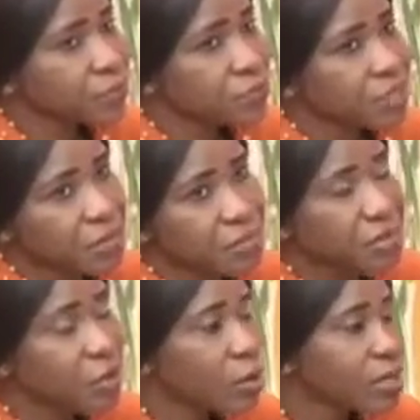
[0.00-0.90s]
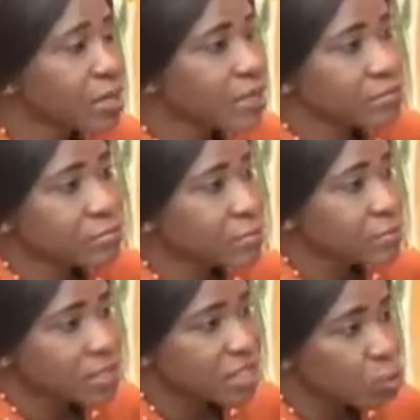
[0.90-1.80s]
they
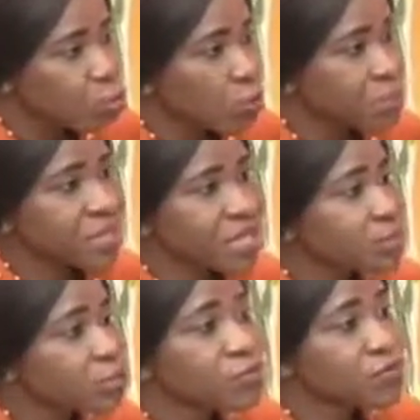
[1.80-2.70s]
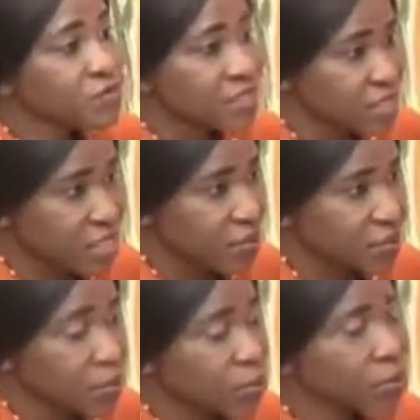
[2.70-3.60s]
won't be able to fit in,
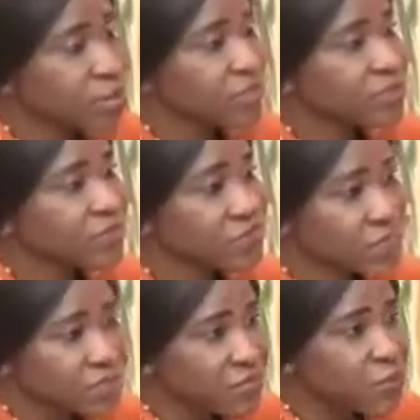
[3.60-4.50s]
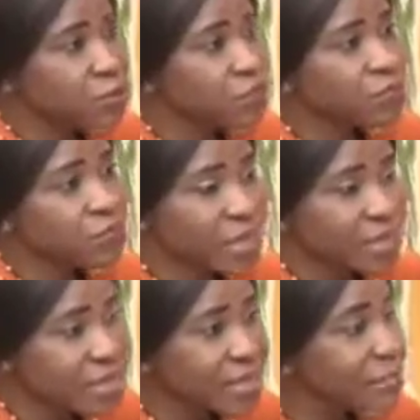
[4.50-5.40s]
because first of all, you've
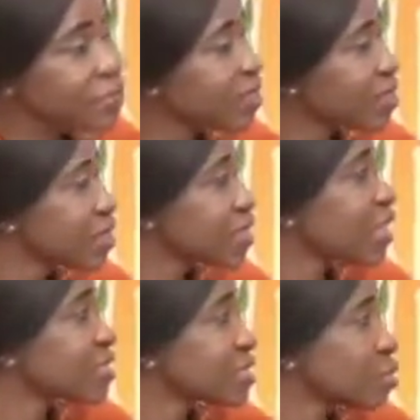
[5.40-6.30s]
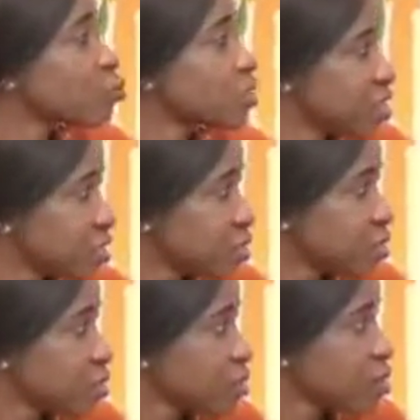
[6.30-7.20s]
branded the person as a witch.
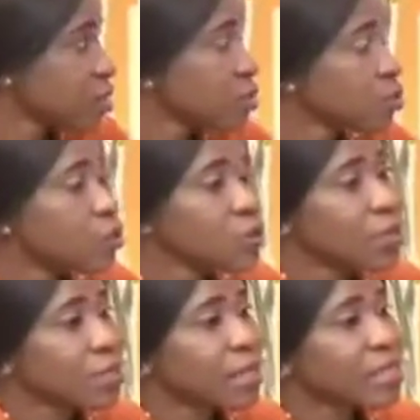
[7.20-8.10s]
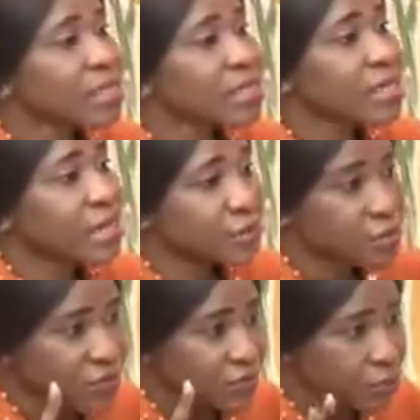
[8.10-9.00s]
So that is a kind of,